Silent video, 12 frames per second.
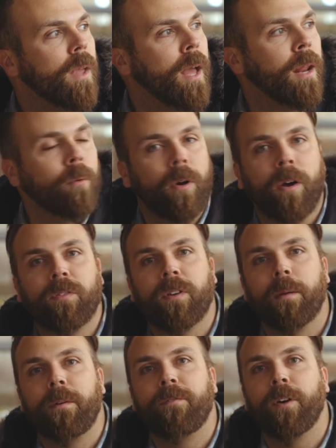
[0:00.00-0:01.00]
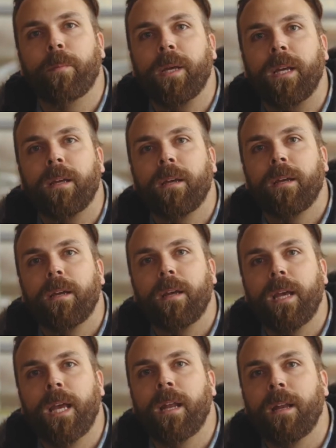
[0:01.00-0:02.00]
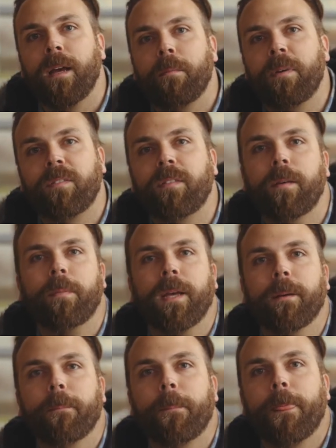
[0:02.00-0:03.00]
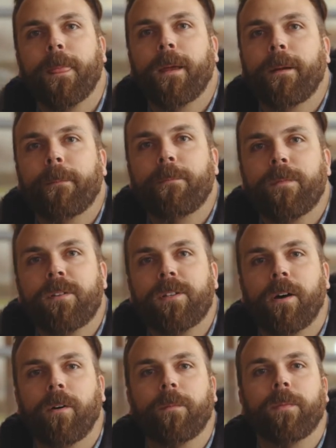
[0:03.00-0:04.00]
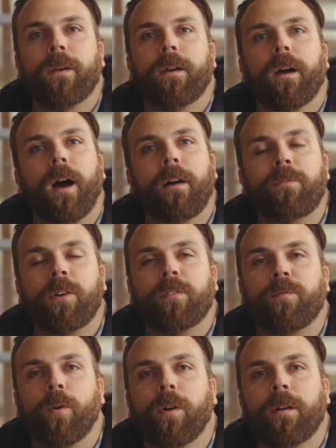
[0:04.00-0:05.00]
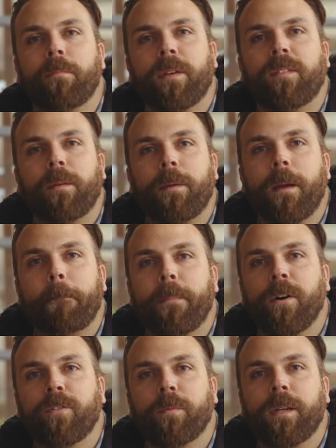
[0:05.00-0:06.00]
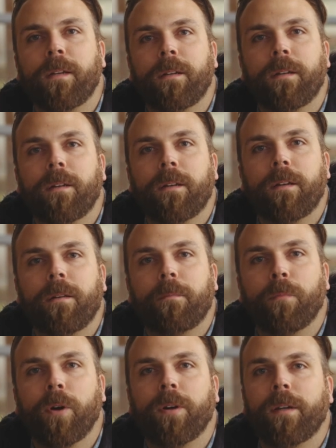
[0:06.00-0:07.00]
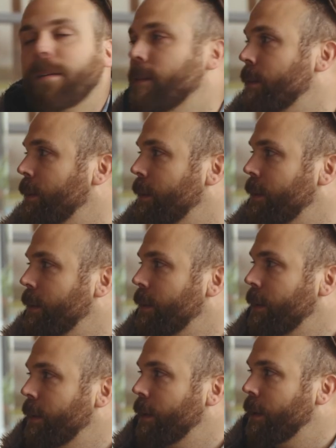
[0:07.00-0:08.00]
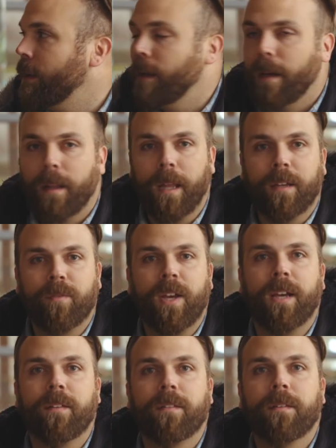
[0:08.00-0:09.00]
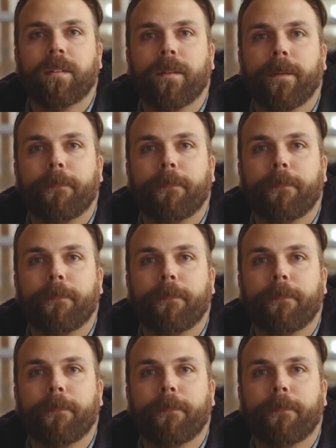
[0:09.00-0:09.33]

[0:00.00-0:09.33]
And then we're also going to be filming in Mississippi. So, of those four, Mississippi, Bozeman, Brooklyn, Las Vegas.